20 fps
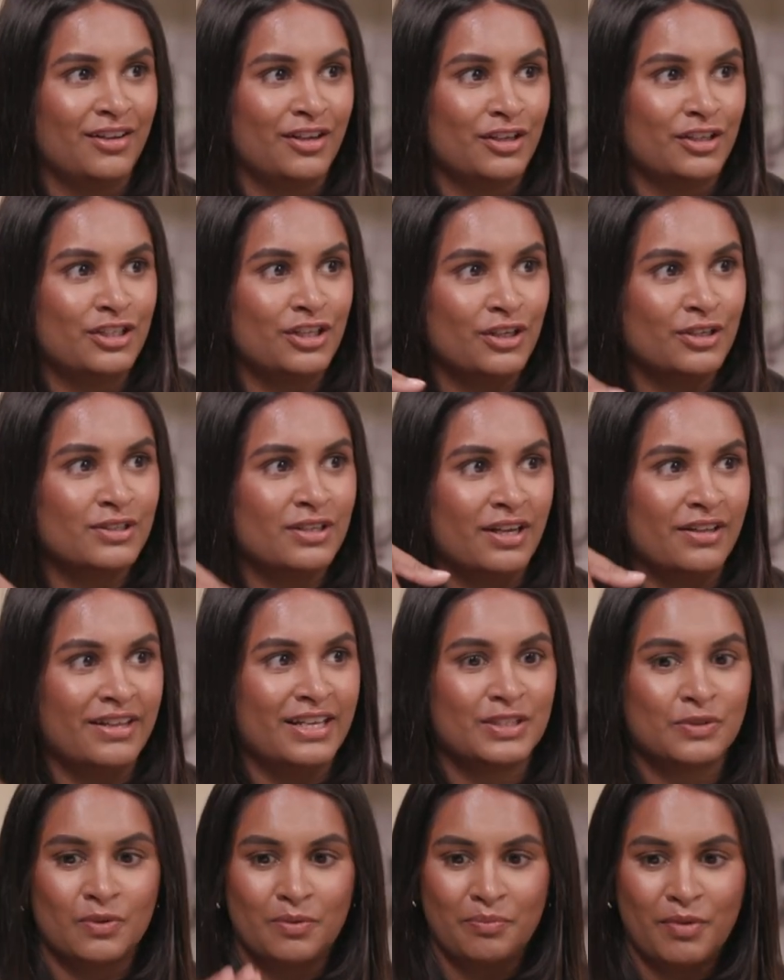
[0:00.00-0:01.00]
shoes like
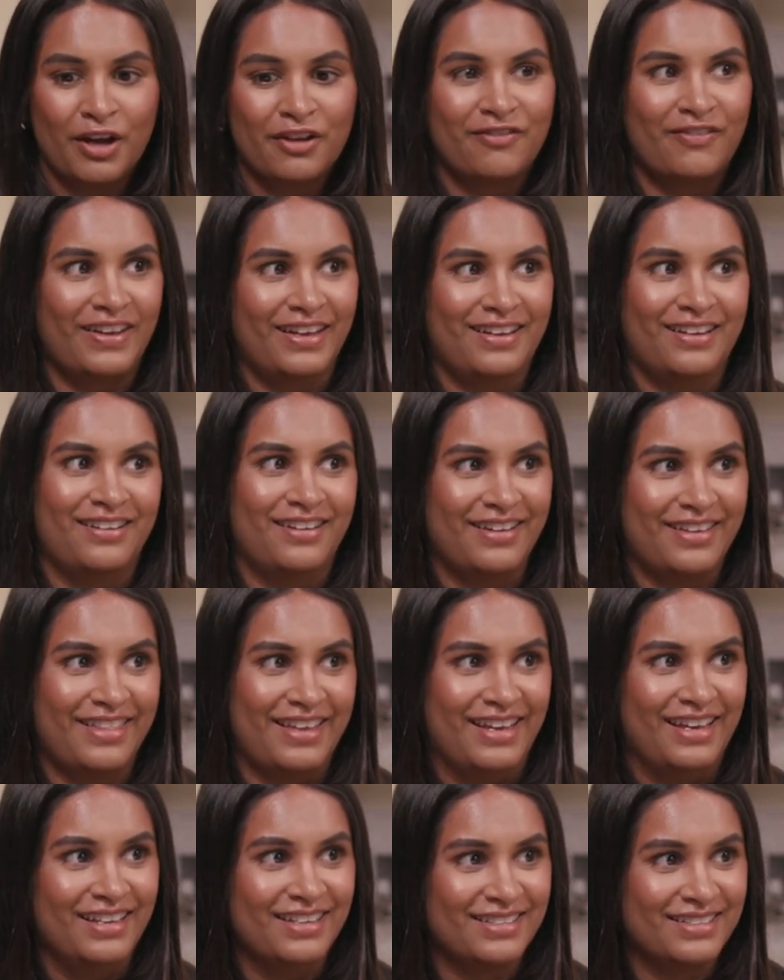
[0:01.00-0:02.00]
this when my feet are like
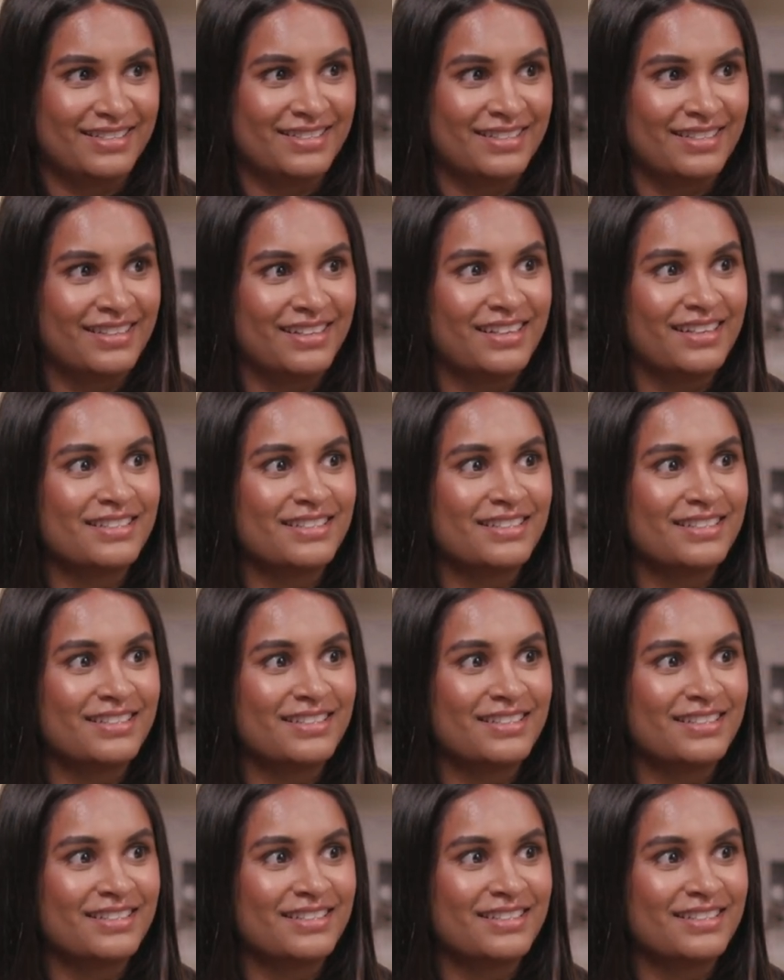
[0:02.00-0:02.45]
this?